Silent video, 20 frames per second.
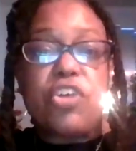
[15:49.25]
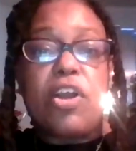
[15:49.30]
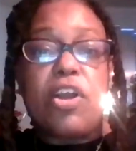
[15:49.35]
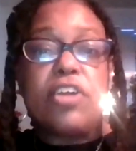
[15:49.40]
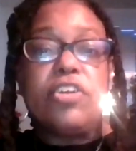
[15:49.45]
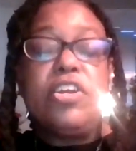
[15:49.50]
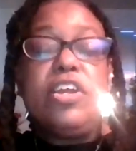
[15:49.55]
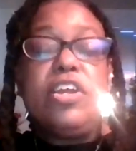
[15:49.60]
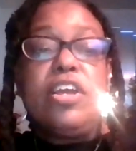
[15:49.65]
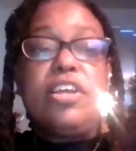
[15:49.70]

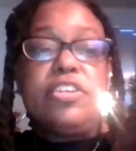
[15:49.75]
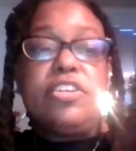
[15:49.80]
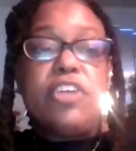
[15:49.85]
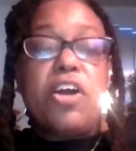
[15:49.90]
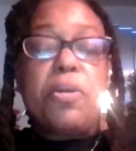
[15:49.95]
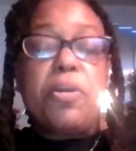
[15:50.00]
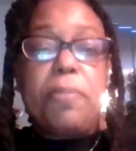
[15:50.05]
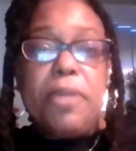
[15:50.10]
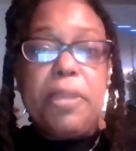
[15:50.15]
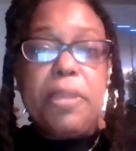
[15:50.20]
Our
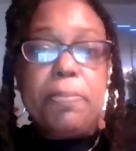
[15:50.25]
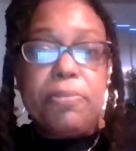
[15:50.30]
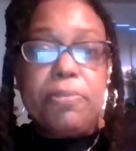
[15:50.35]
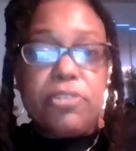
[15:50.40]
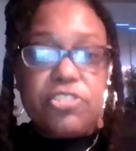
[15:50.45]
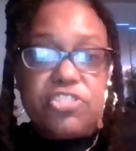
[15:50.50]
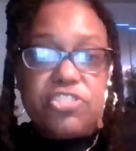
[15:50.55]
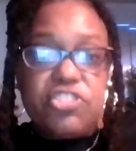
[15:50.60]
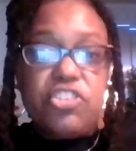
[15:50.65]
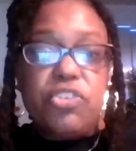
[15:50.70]
young people
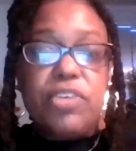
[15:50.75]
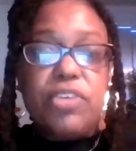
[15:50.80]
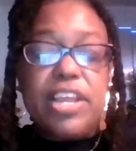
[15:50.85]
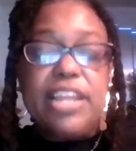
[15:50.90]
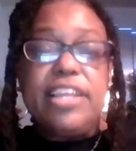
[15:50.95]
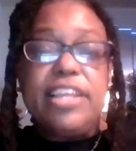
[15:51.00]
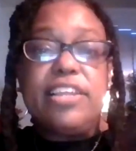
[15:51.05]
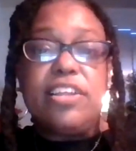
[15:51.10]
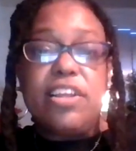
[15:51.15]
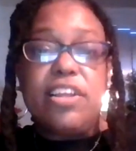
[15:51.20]
are still
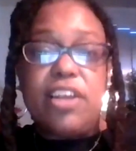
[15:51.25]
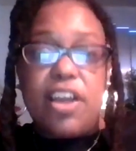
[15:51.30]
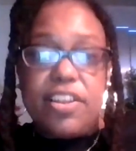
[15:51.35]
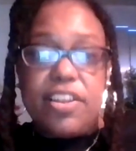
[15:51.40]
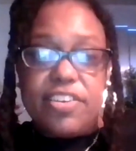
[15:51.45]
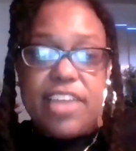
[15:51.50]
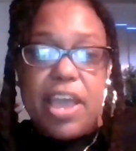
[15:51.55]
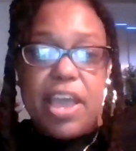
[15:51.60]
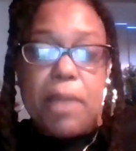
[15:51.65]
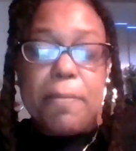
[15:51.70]
getting
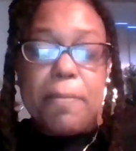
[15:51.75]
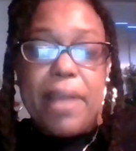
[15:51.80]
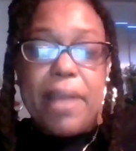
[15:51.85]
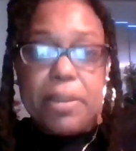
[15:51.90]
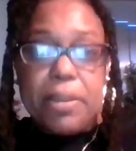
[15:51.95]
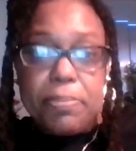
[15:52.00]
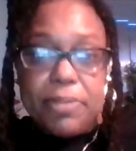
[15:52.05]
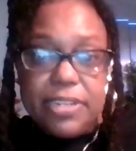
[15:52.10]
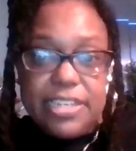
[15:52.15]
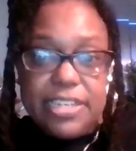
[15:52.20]
gunned down by
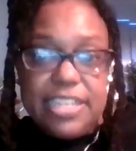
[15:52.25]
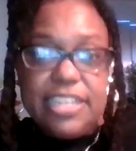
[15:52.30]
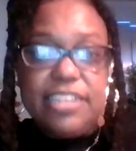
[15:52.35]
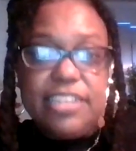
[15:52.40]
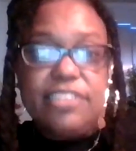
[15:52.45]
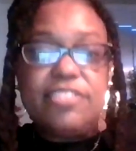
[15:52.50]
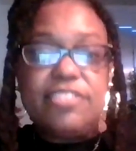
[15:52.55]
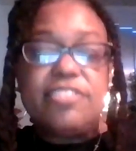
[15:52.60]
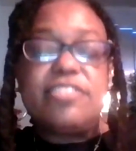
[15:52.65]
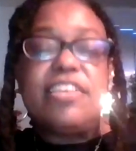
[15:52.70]
the
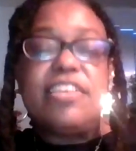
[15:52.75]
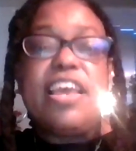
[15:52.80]
police,